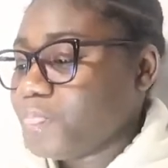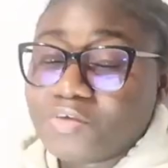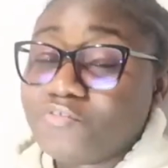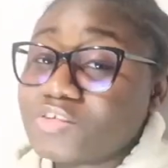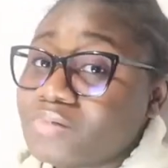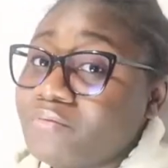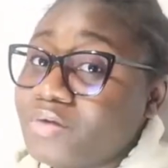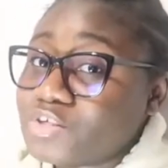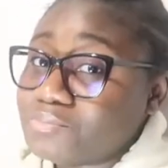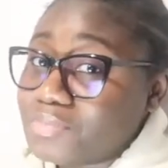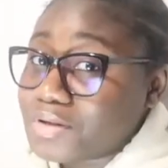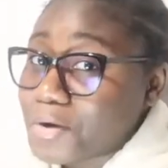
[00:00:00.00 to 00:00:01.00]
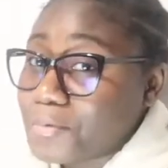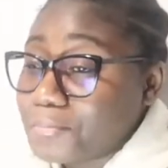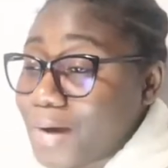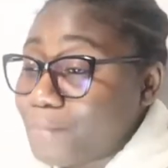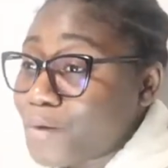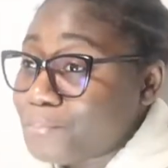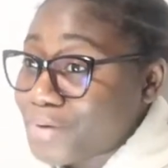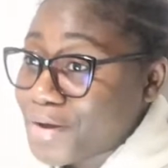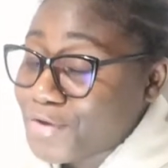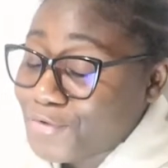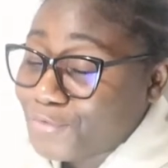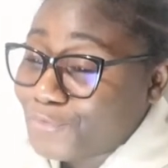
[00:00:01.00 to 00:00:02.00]
If you see my resume now, I'm not
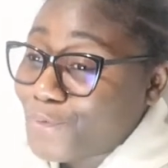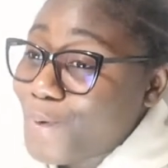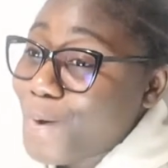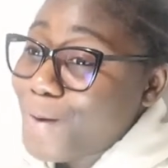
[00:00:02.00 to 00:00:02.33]
bragging, no,